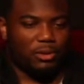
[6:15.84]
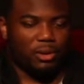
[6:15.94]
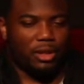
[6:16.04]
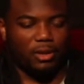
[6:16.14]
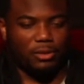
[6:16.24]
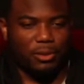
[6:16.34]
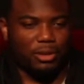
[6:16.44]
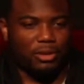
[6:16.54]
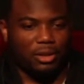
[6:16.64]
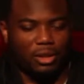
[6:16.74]
between Coach
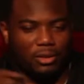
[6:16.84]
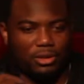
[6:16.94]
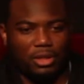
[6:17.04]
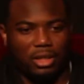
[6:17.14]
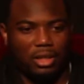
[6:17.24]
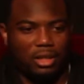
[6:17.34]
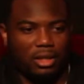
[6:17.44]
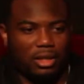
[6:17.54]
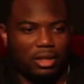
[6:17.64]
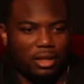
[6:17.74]
Mustard and Coach
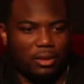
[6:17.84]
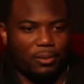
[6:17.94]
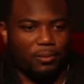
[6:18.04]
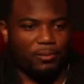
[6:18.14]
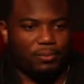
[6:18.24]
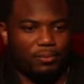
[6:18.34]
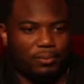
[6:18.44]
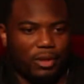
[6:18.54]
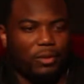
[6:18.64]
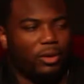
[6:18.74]
T,
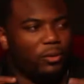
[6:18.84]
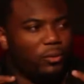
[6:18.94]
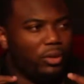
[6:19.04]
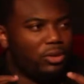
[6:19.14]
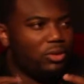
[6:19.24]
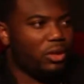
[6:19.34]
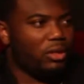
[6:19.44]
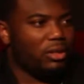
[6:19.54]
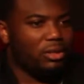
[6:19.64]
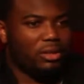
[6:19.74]
they're the one who really
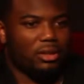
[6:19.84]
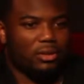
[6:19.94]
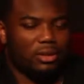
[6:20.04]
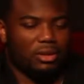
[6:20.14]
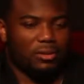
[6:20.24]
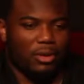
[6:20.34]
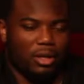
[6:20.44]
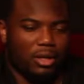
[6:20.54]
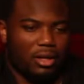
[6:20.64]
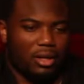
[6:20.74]
started this, instilled this in
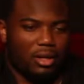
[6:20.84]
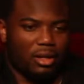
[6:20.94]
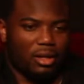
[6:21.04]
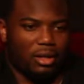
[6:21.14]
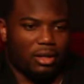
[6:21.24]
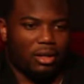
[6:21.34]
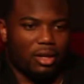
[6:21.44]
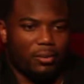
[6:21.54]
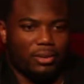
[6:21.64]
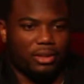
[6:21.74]
me, and
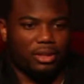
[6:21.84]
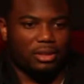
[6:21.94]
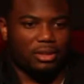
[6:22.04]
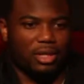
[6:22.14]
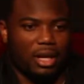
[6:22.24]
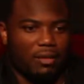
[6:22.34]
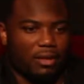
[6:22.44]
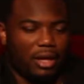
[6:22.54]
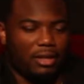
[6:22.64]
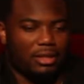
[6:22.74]
kept pushing and said I have
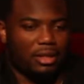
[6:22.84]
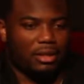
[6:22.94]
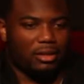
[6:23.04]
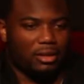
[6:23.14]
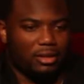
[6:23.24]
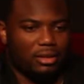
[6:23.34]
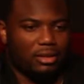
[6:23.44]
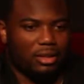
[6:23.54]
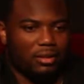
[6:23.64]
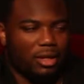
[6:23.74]
a lot of talent, and
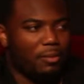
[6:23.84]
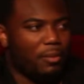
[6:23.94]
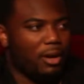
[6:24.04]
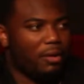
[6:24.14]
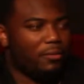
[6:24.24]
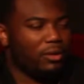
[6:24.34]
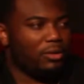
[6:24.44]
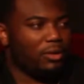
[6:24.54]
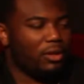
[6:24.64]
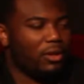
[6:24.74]
just keep my mind
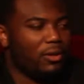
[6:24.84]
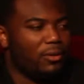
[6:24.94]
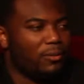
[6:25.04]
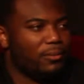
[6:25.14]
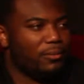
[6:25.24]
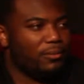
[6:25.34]
focused on the goal.